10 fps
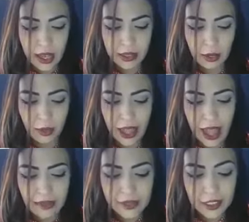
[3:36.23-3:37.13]
And then we
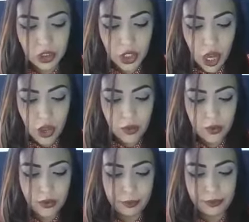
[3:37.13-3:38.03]
have a
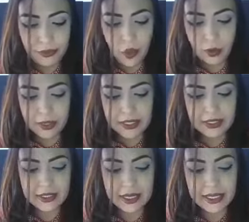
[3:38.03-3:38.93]
show,
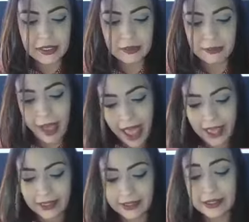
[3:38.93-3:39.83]
performance, and
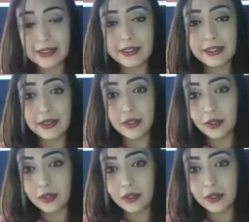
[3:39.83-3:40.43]
bands.